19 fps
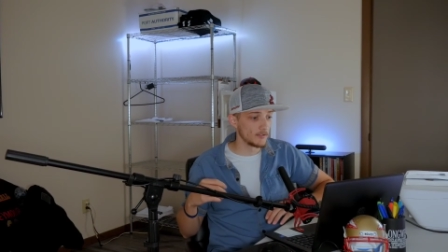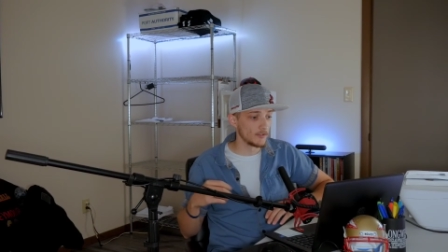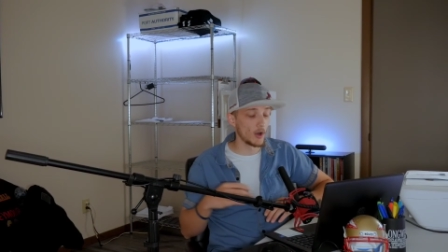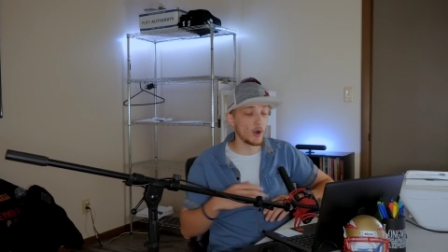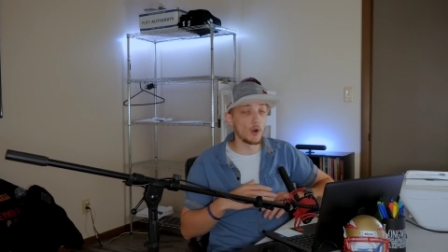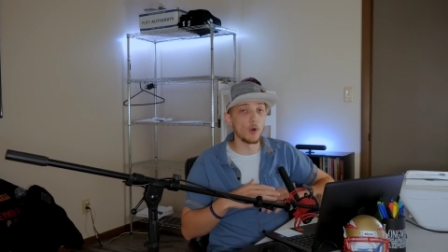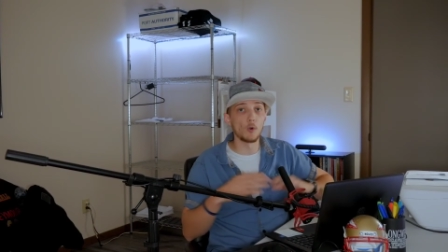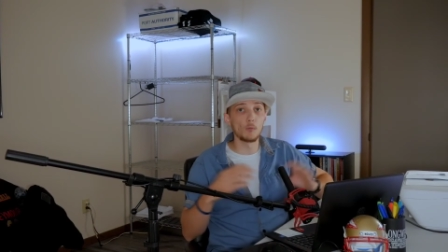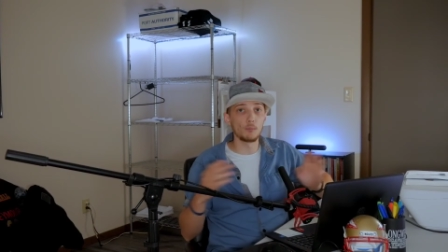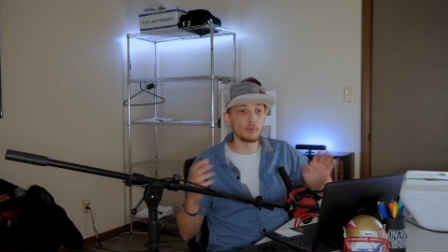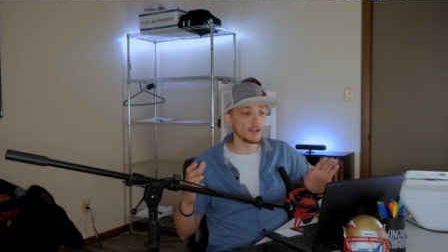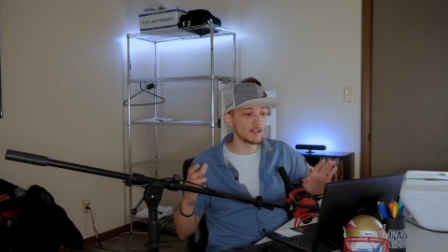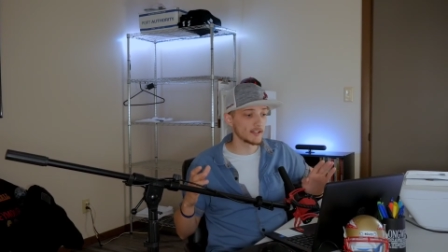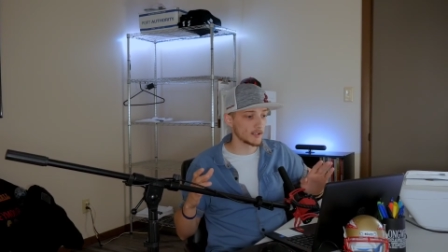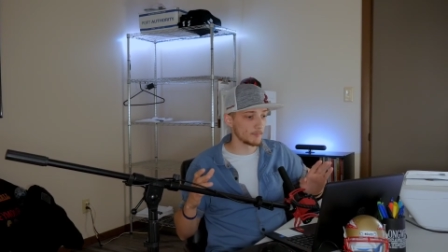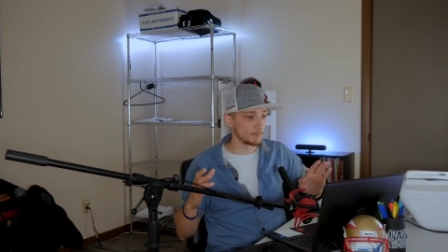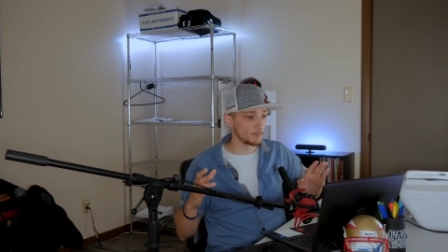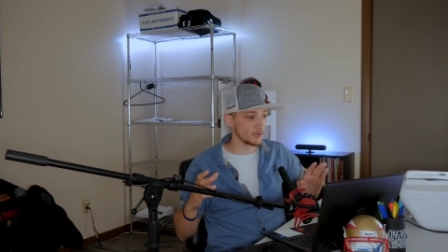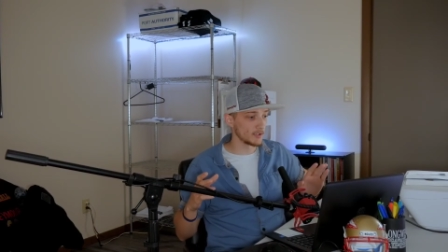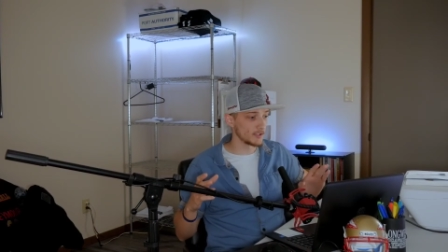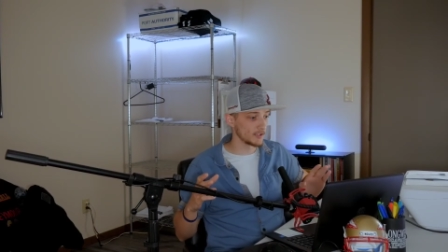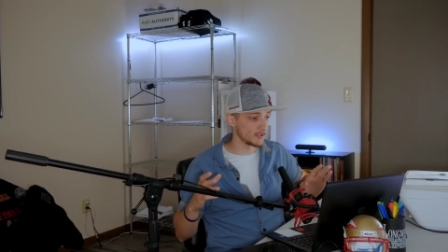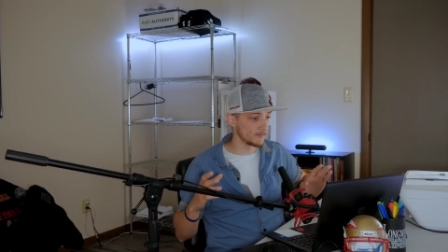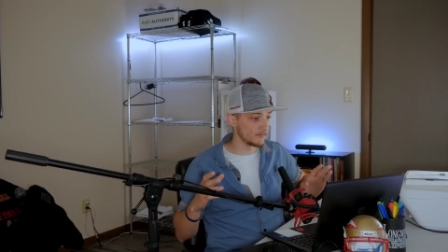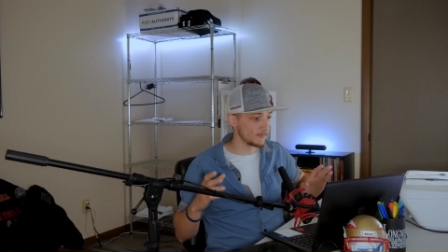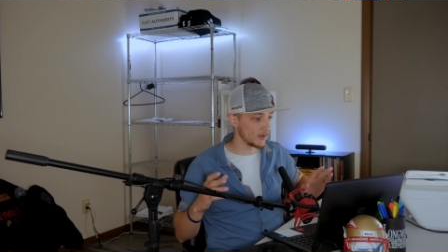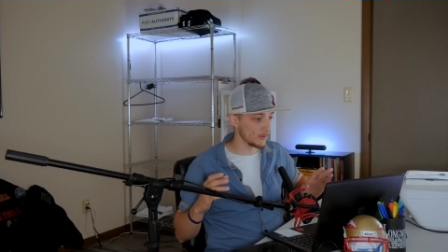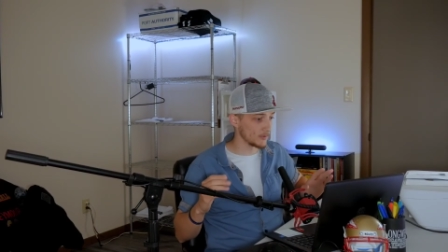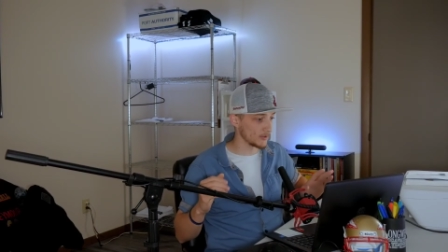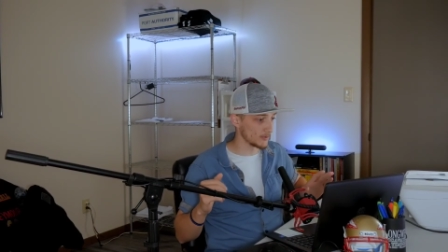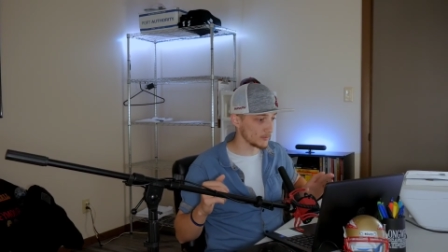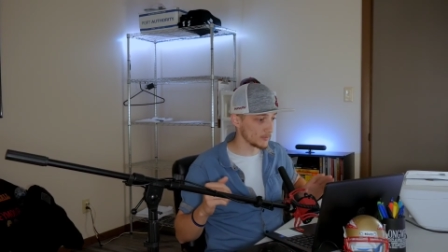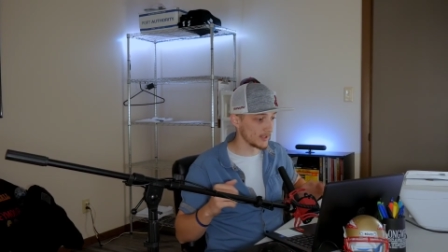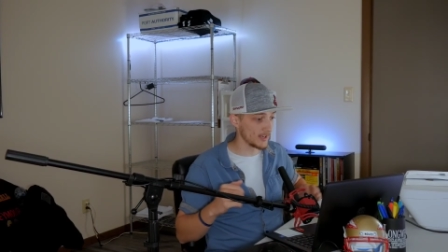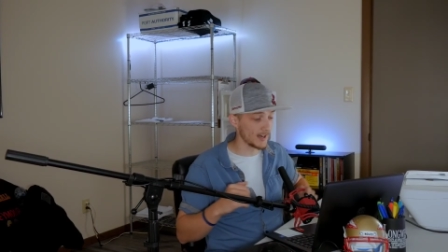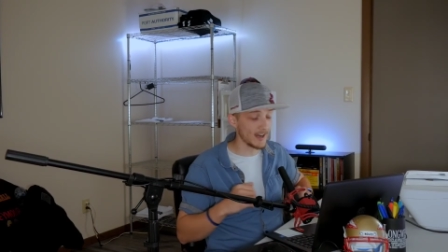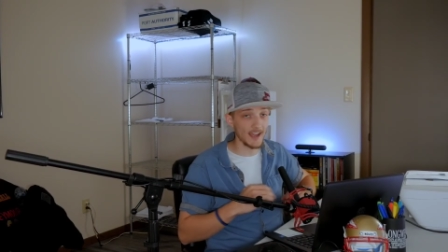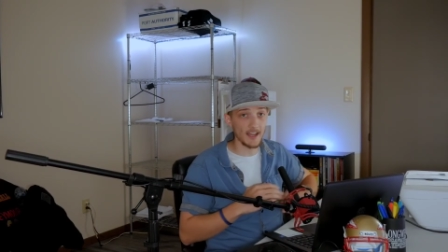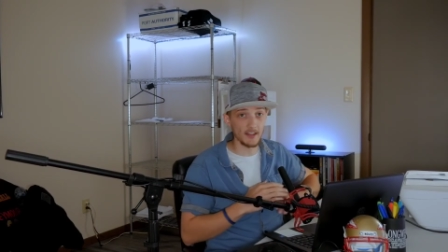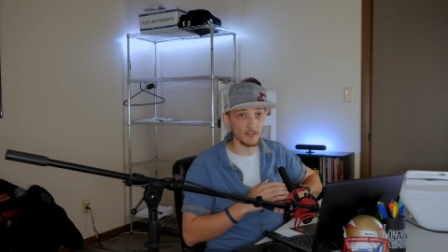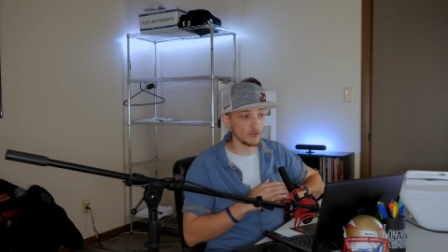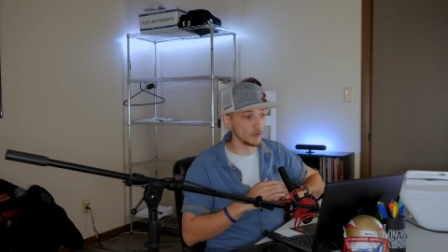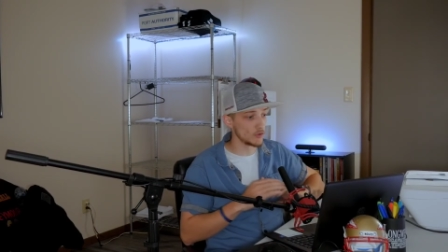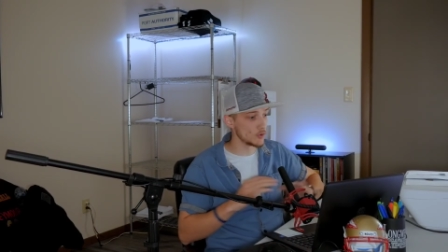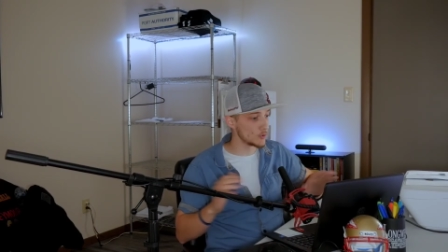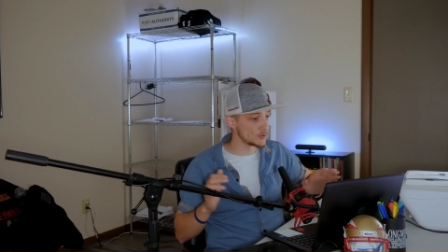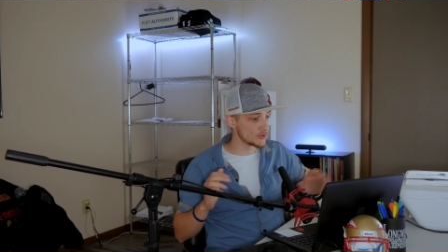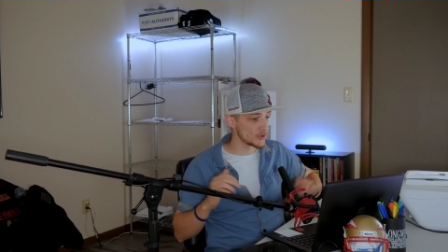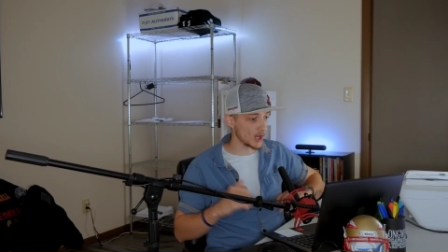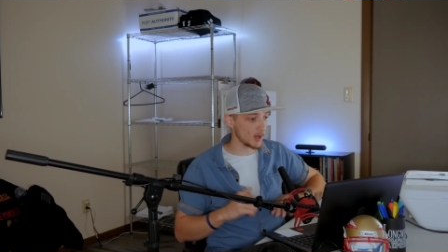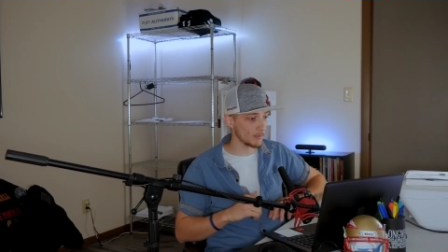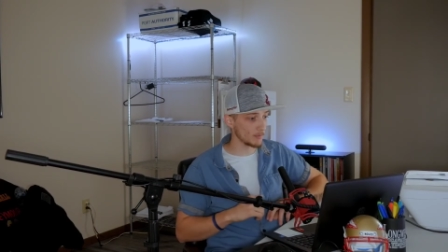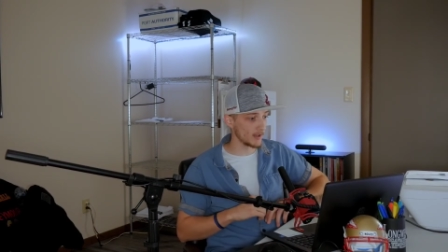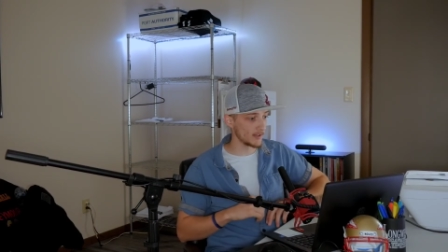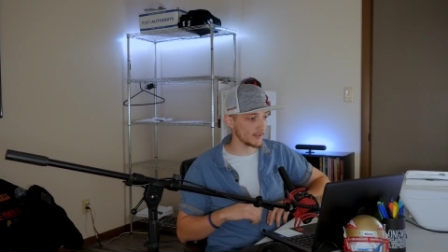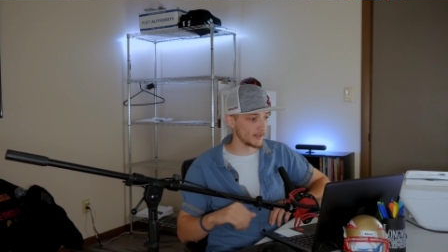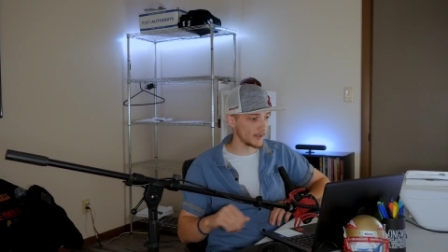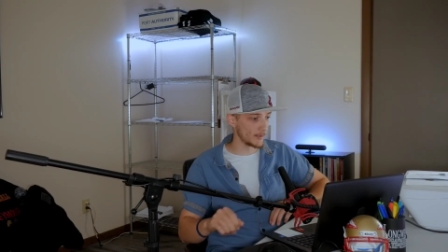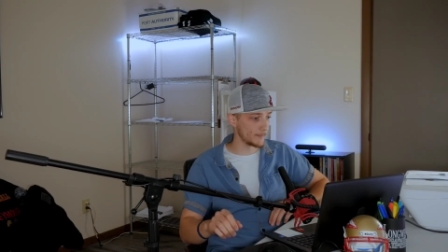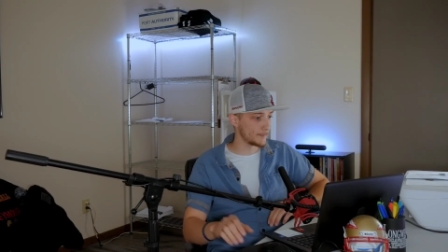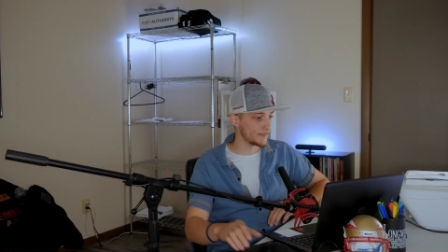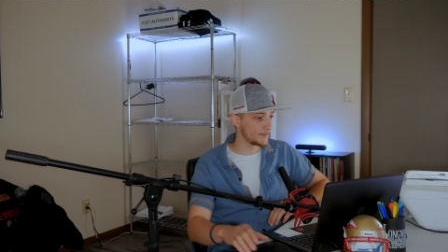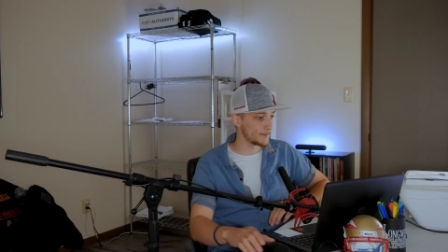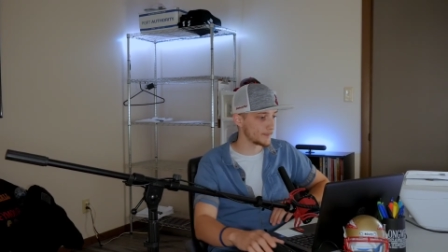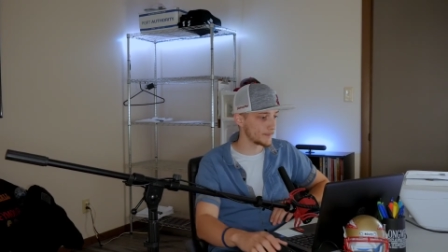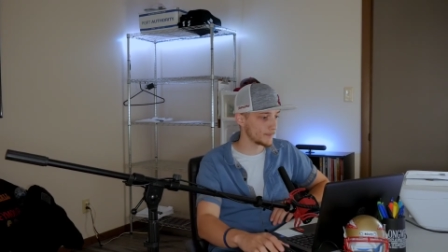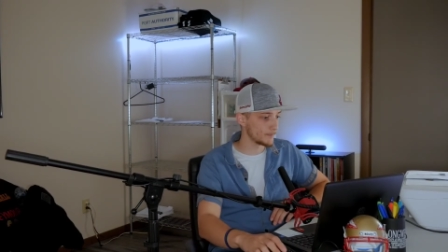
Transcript: the whole plan completely fell through, and I had no job lined up.